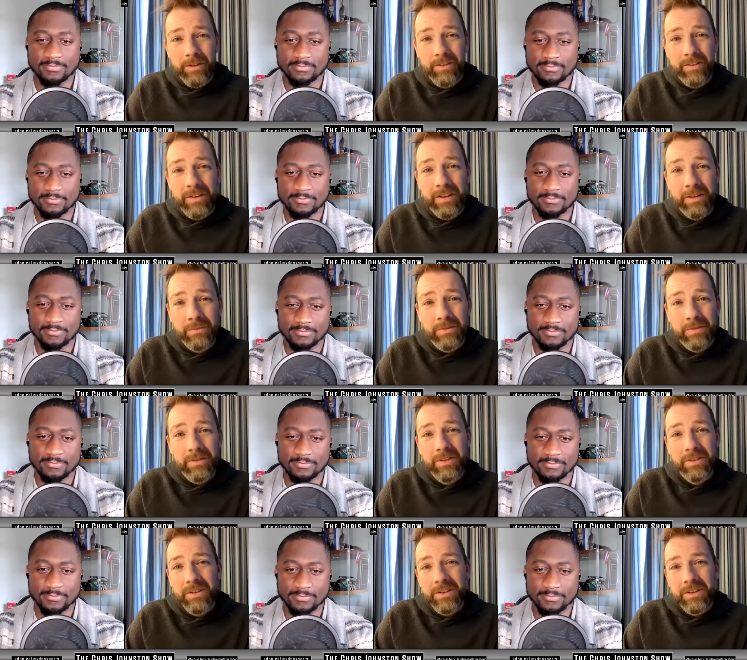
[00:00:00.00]
Speaker 1: teams,
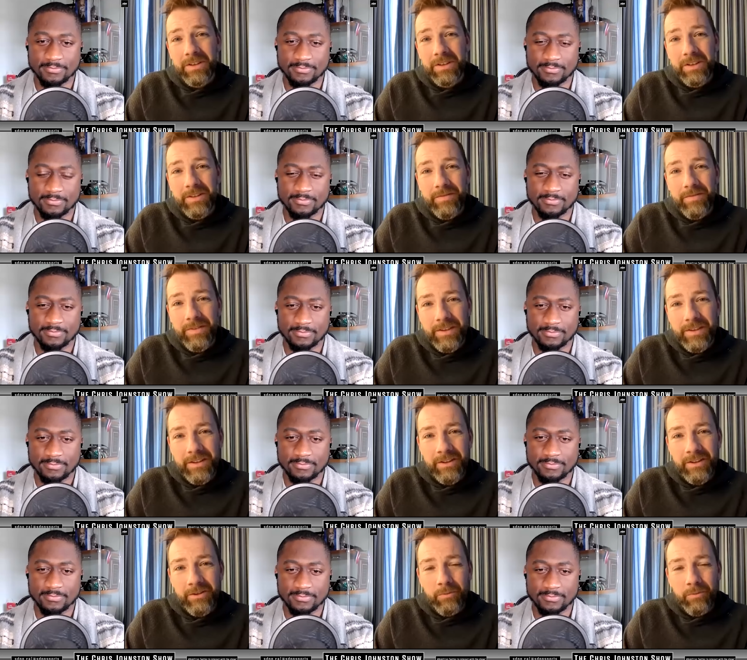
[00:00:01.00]

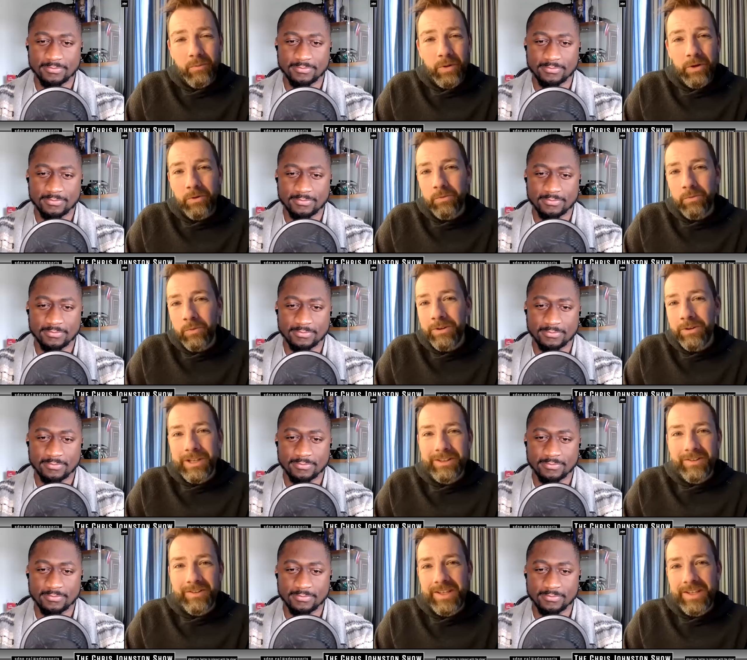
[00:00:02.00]
you know, we don't, we don't get to
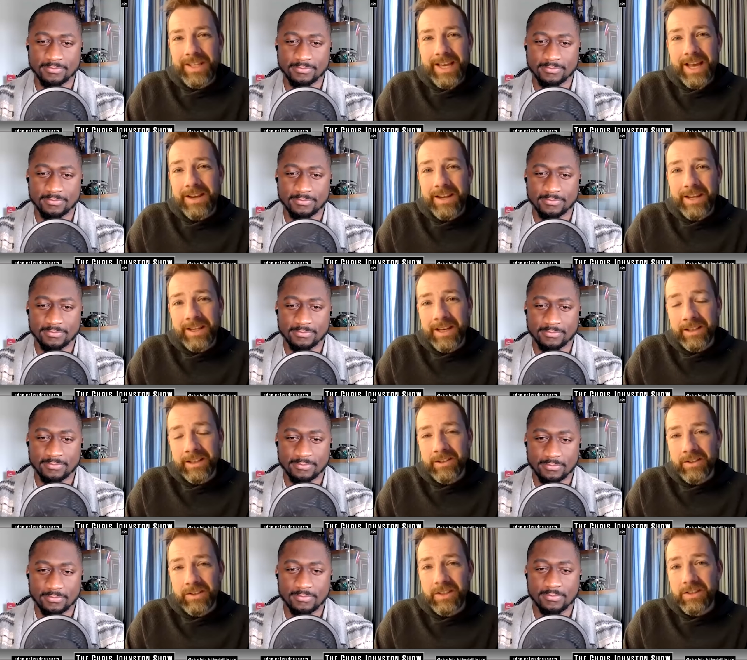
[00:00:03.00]
see the ending yet. Like the
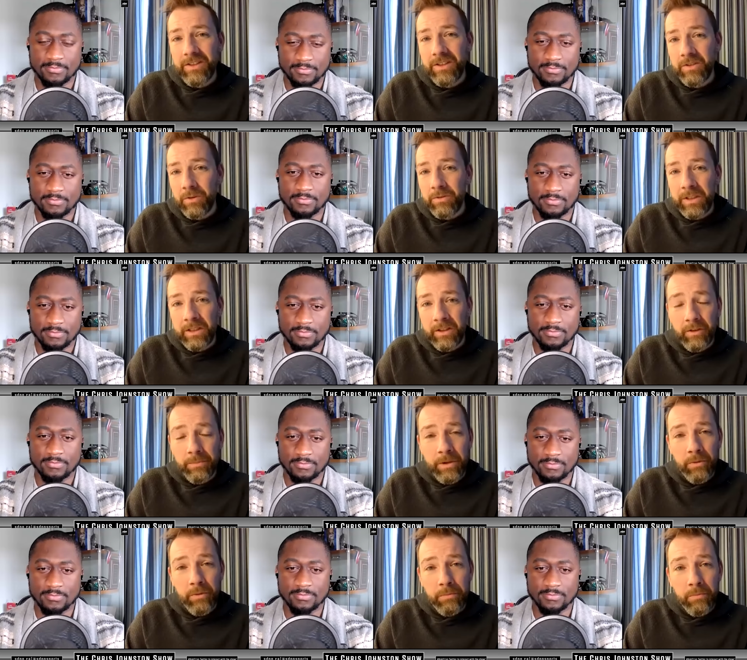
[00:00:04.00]
season is only a little
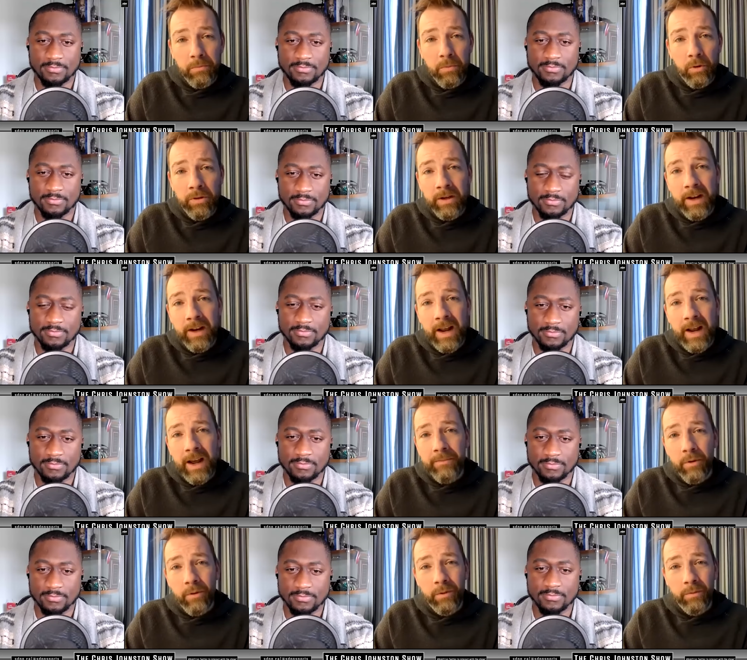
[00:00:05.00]
bit more than half
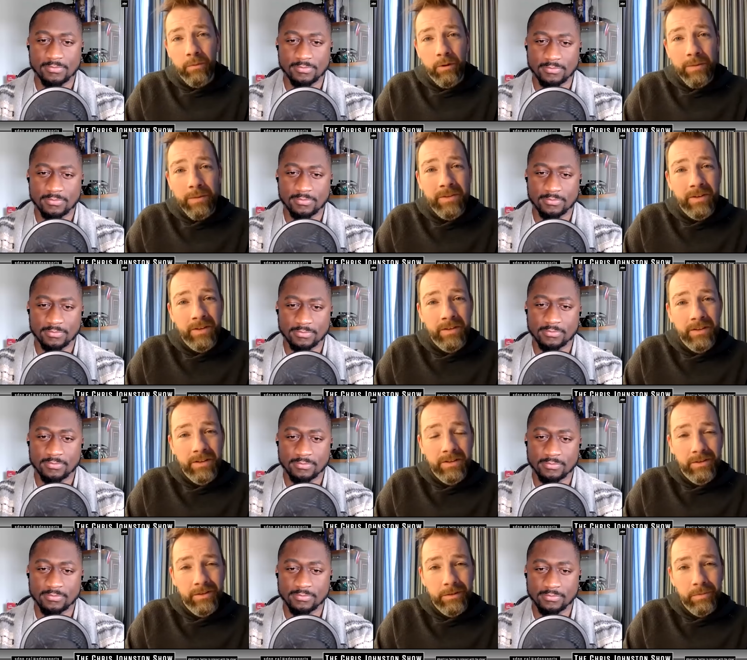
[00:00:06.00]
over for Edmonton.
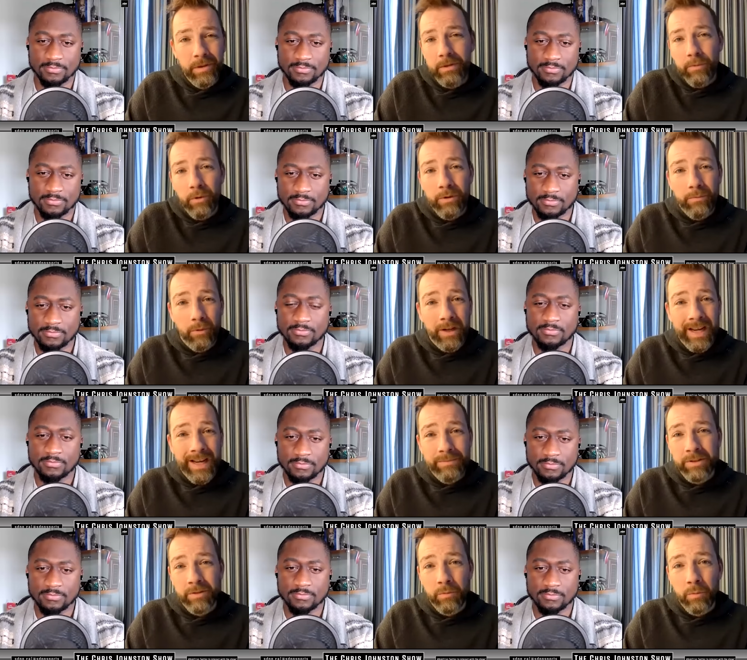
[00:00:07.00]
So they played forty-four
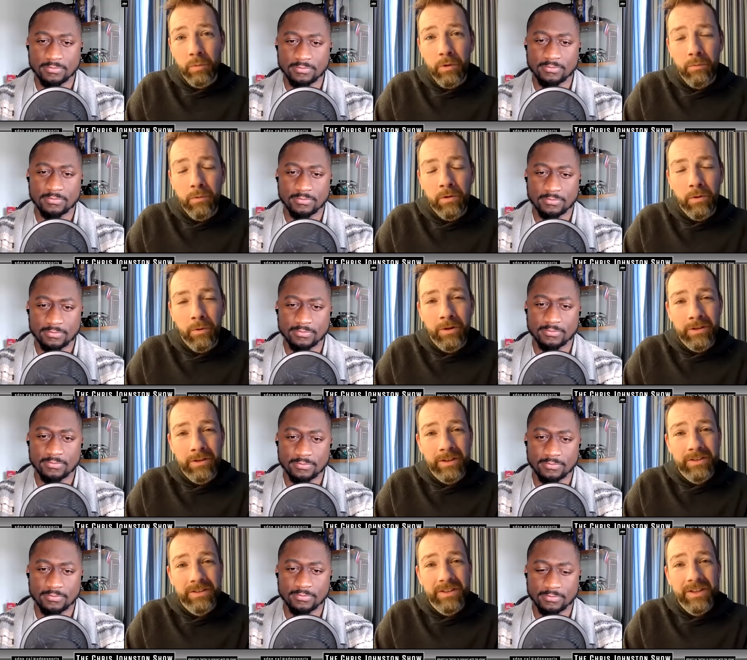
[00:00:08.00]
games as we're recording
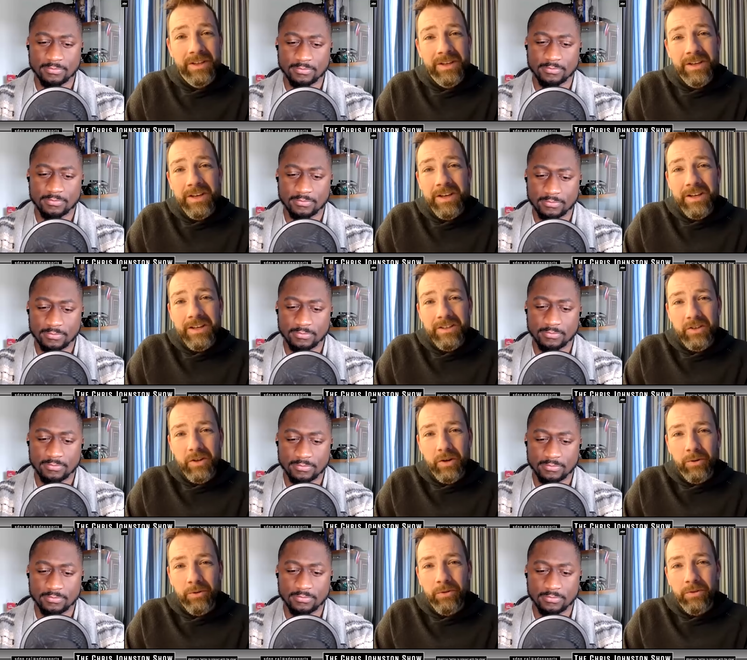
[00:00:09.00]
this.
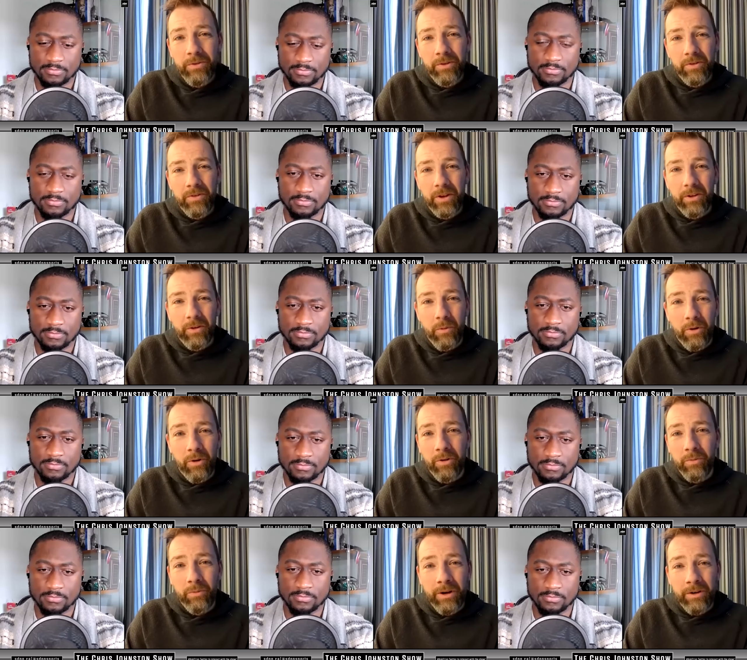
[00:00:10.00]
So there's still a
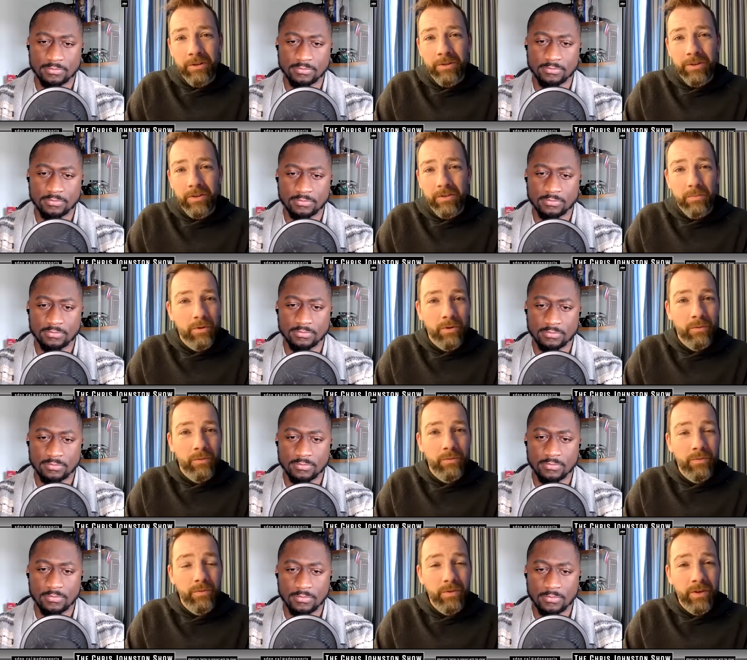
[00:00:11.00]
world where this move
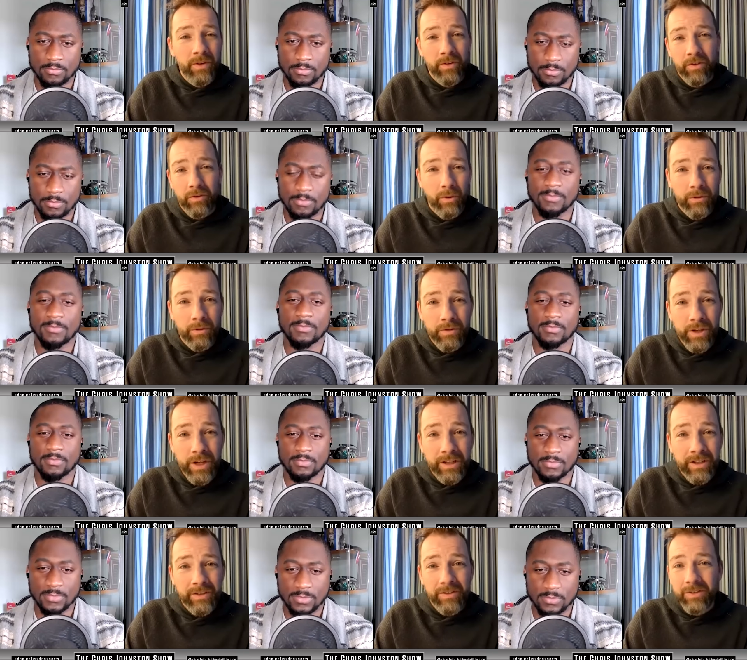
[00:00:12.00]
is a stroke of
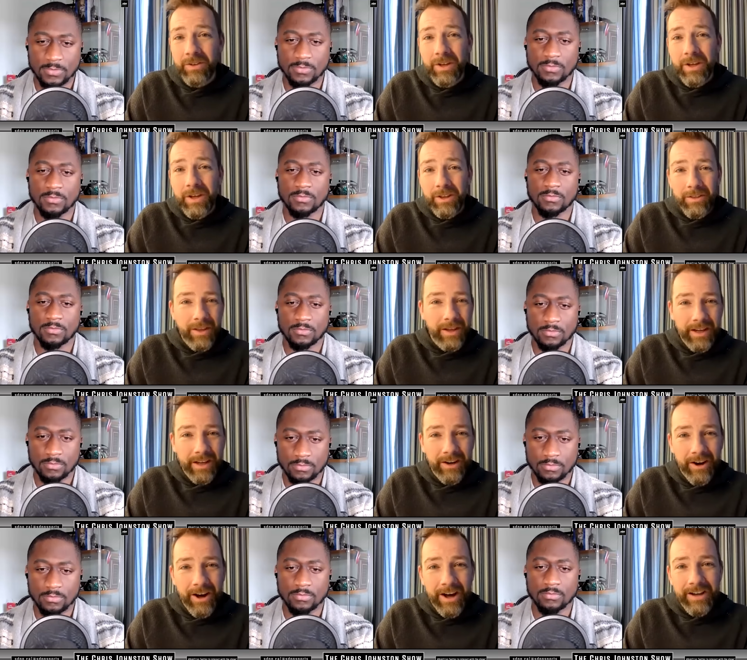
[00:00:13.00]
genius. They get
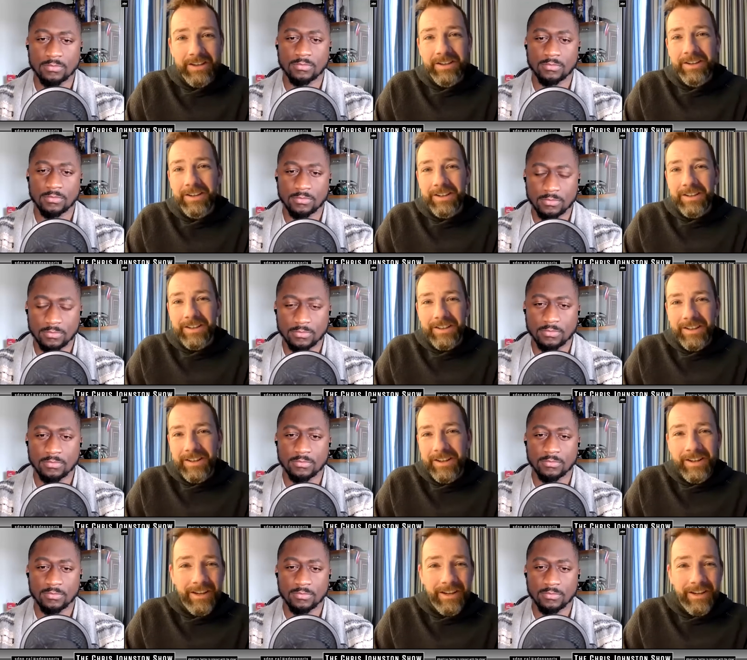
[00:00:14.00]
hot. And